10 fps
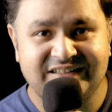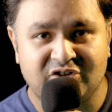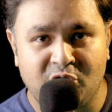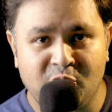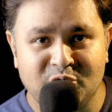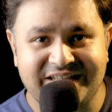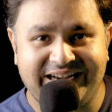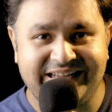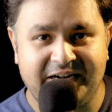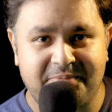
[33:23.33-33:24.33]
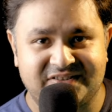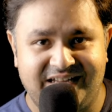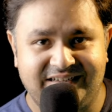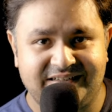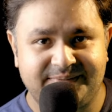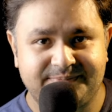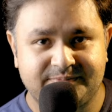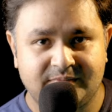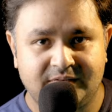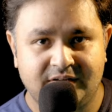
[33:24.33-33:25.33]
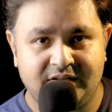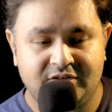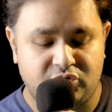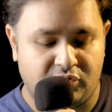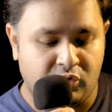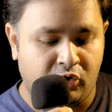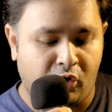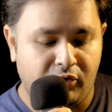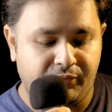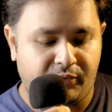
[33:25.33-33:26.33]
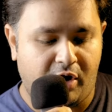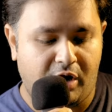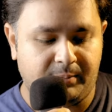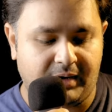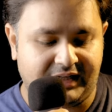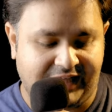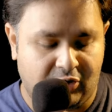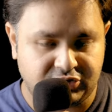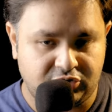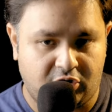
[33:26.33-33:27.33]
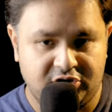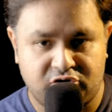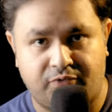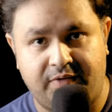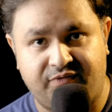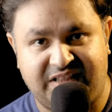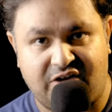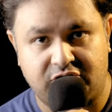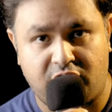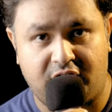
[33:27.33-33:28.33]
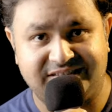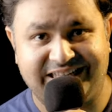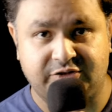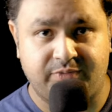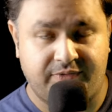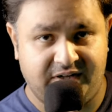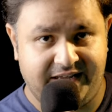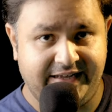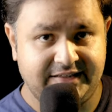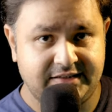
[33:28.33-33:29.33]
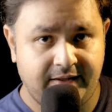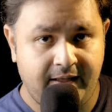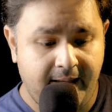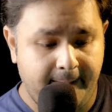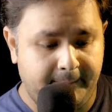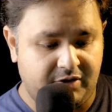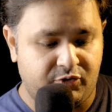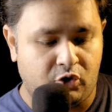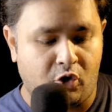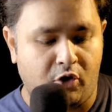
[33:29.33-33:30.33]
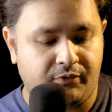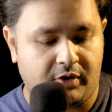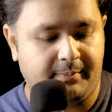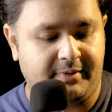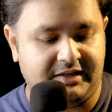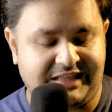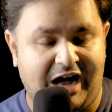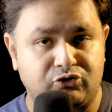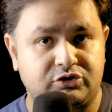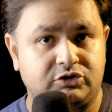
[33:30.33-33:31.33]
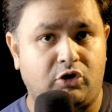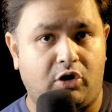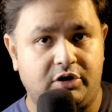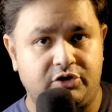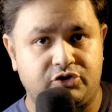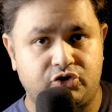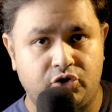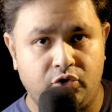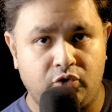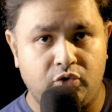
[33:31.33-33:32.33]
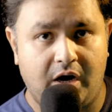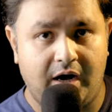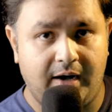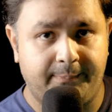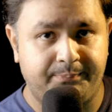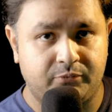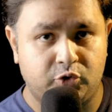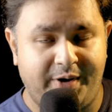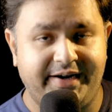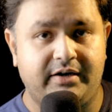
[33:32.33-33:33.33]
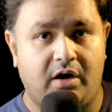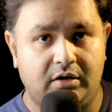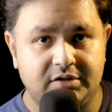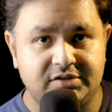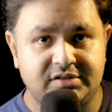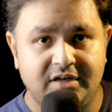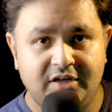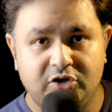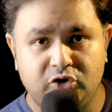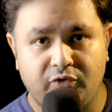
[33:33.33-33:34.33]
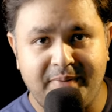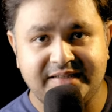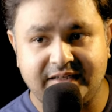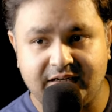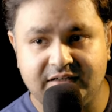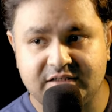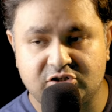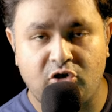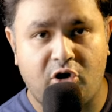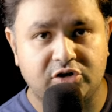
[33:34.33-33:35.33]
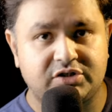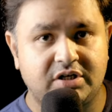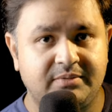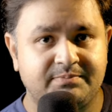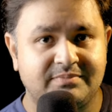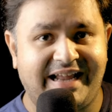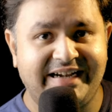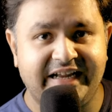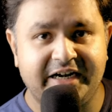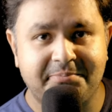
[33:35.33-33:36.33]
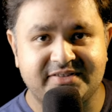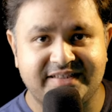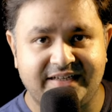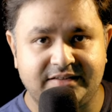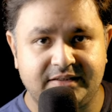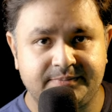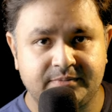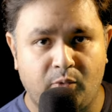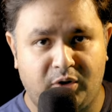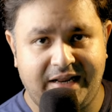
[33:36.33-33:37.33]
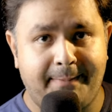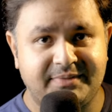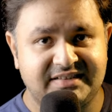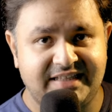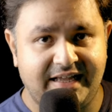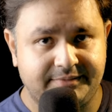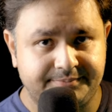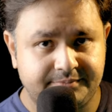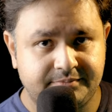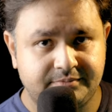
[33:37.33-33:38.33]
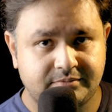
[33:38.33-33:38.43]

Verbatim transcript: You lose 98%. So you go from $1,000 to $50,000, that's 50x. But if you go from $1,000 to um, $20, you've basically just lost 98%. What happens then?